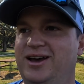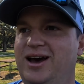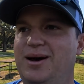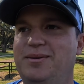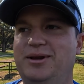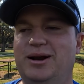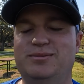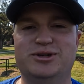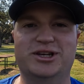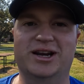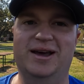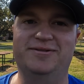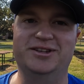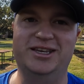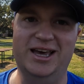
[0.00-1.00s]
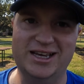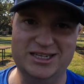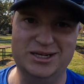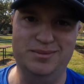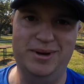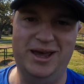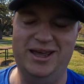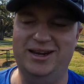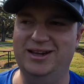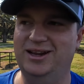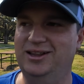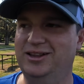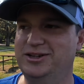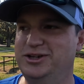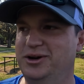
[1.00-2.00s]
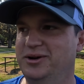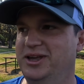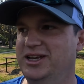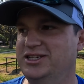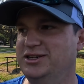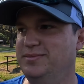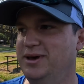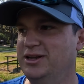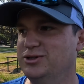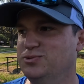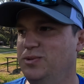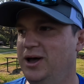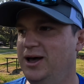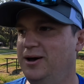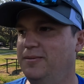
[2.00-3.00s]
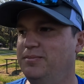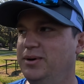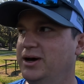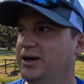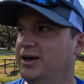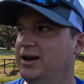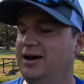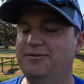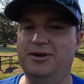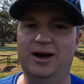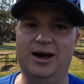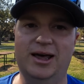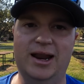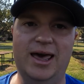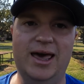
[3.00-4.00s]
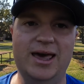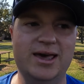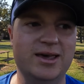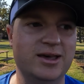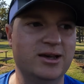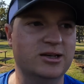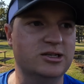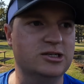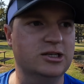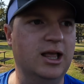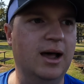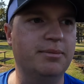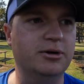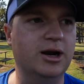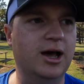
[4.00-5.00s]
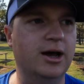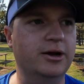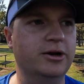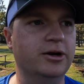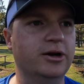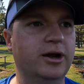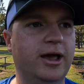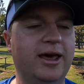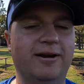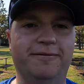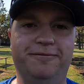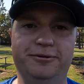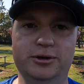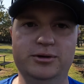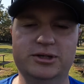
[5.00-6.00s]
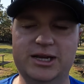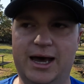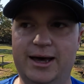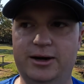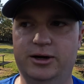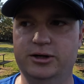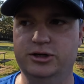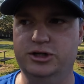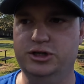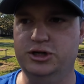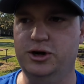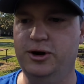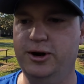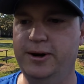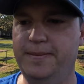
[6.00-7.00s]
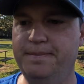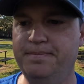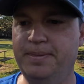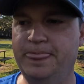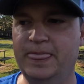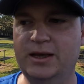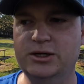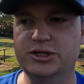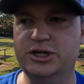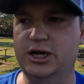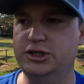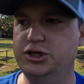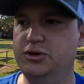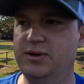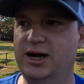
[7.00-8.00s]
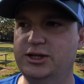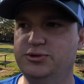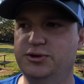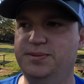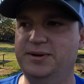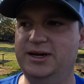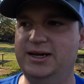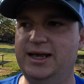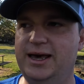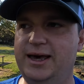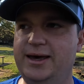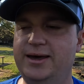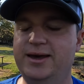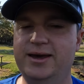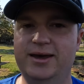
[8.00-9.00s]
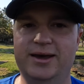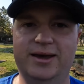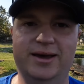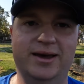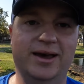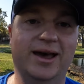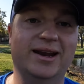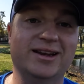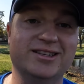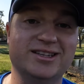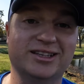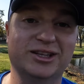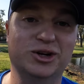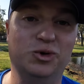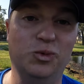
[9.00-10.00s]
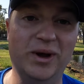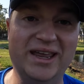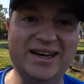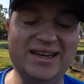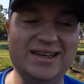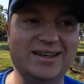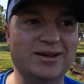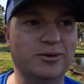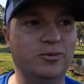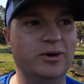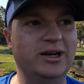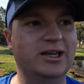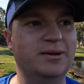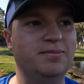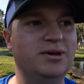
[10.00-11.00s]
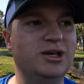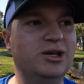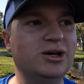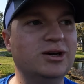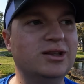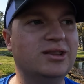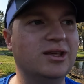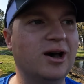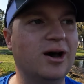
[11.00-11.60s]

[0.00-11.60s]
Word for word: I mean, I'm just gonna have to guesstimate and I'll let y'all guesstimate as well, but I've got a slobber knocker and a fluke tied on to start. Just got two rods with me today and it's a little windy. Wind can be good